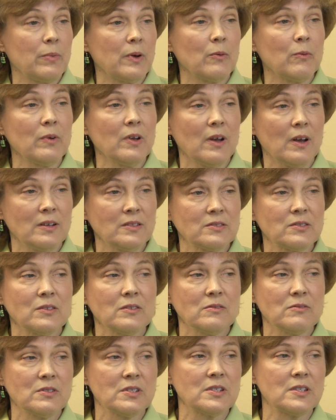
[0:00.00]
But we
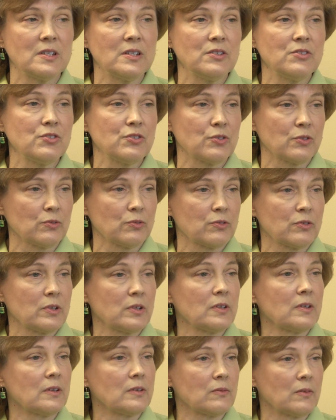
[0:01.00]
also see
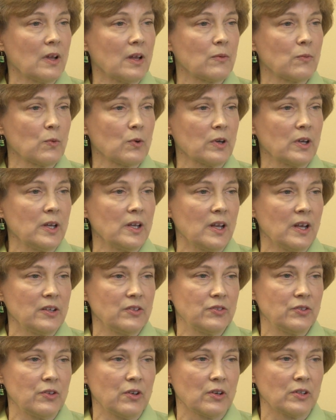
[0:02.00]
children and, and working
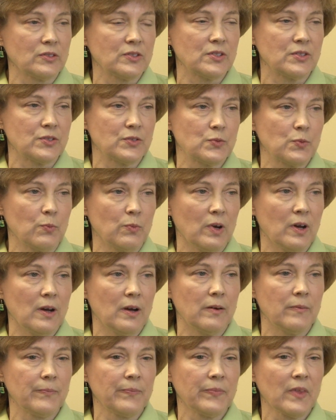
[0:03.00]
age adults as
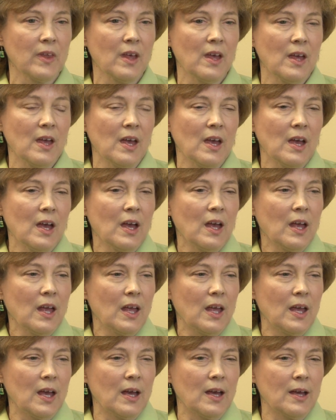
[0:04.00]
well.
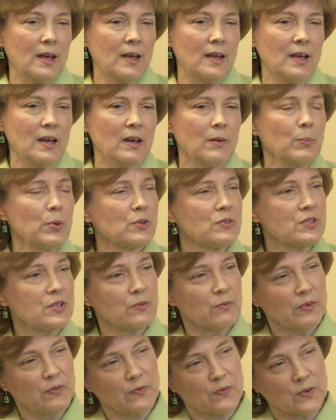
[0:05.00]
Uh, a
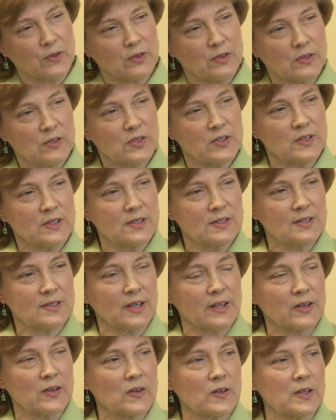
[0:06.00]
person referred to the
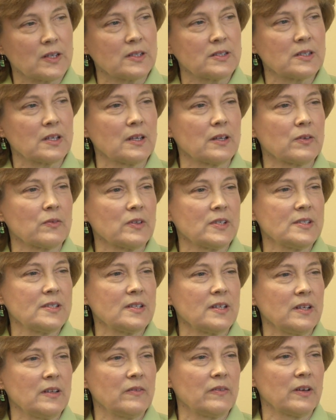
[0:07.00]
center is going to
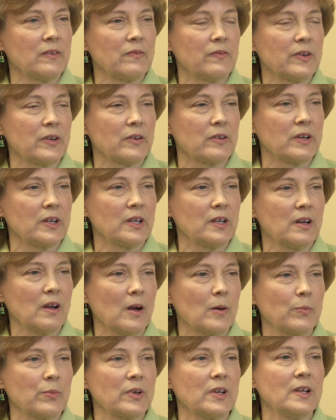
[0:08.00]
receive a very
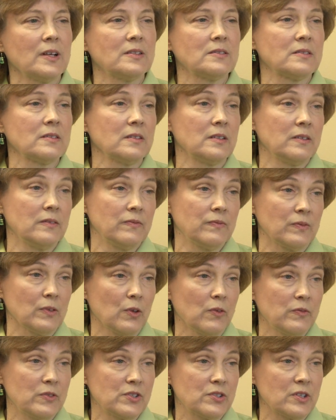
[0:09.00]
comprehensive
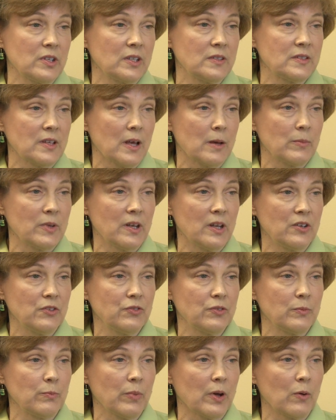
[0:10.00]
low vision
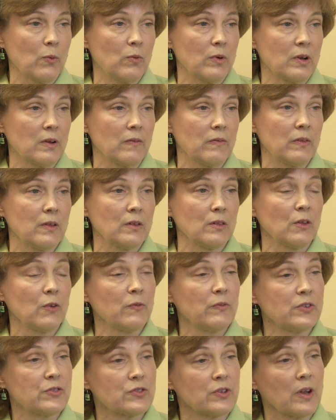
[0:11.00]
examination by one of the low
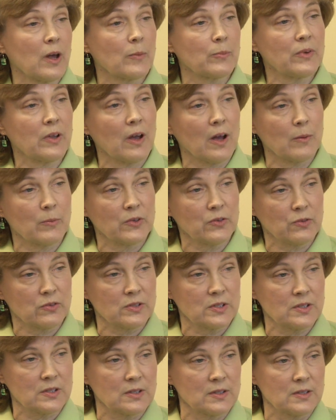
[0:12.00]
vision
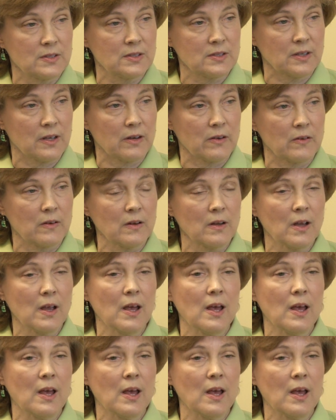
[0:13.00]
optometrists in the center.